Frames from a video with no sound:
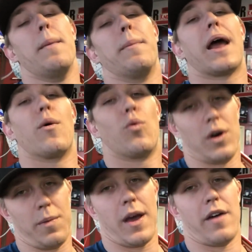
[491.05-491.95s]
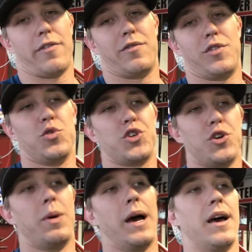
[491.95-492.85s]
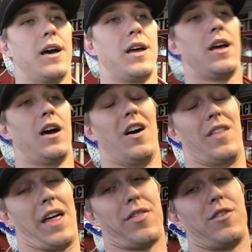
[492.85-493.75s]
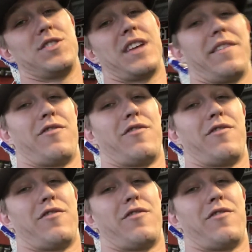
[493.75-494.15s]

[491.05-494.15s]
but I will be off of YouTube on that Thursday,